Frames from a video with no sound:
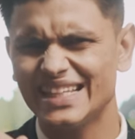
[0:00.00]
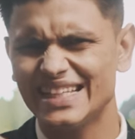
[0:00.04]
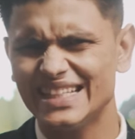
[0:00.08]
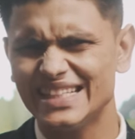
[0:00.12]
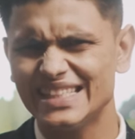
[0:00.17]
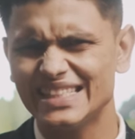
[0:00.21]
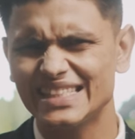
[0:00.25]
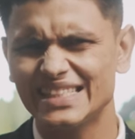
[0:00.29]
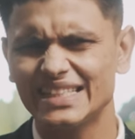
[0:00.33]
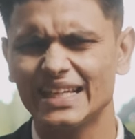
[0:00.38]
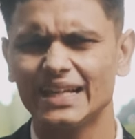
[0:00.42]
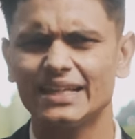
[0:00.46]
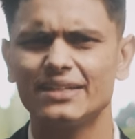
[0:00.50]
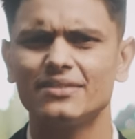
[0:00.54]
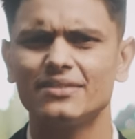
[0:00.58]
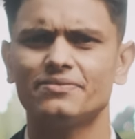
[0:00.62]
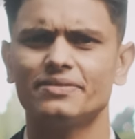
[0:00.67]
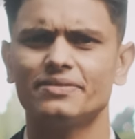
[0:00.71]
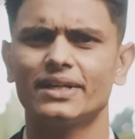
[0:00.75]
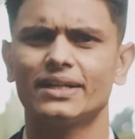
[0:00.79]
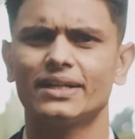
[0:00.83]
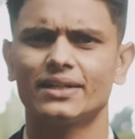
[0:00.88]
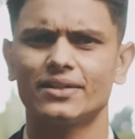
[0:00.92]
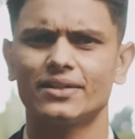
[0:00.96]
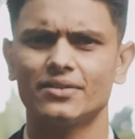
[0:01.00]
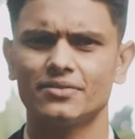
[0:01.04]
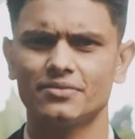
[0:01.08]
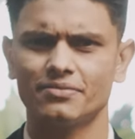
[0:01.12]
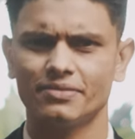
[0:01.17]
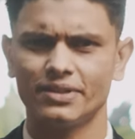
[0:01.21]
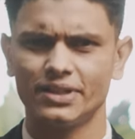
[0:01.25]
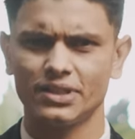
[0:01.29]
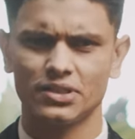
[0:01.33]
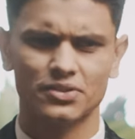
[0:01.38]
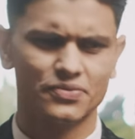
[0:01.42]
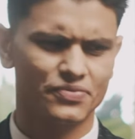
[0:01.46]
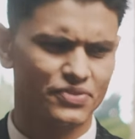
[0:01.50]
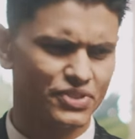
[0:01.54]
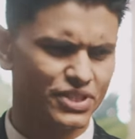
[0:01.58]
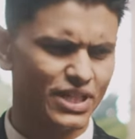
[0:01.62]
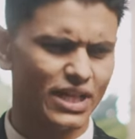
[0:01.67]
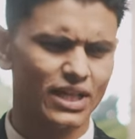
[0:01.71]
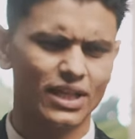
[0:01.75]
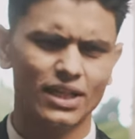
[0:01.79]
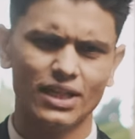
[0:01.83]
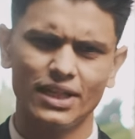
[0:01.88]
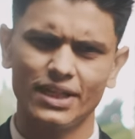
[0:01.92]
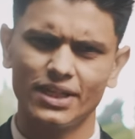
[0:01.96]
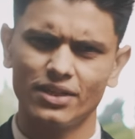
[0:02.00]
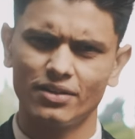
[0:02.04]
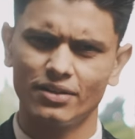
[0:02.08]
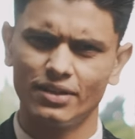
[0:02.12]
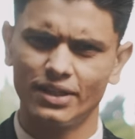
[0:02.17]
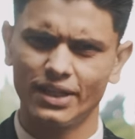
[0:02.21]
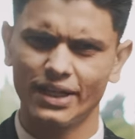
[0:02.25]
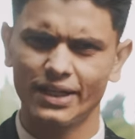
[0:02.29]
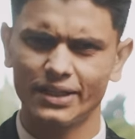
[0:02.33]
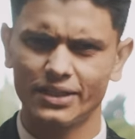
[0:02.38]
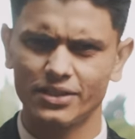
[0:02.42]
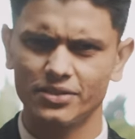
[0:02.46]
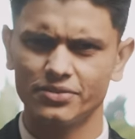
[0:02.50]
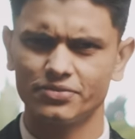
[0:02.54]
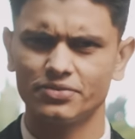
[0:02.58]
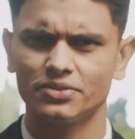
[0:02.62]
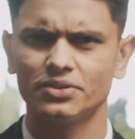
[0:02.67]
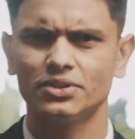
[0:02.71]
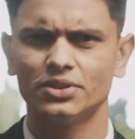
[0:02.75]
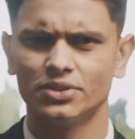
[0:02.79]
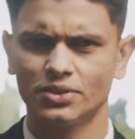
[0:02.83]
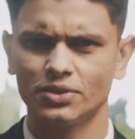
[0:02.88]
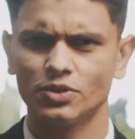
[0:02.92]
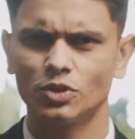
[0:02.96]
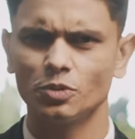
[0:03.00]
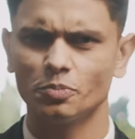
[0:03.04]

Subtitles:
easy and effective way of channeling your negative to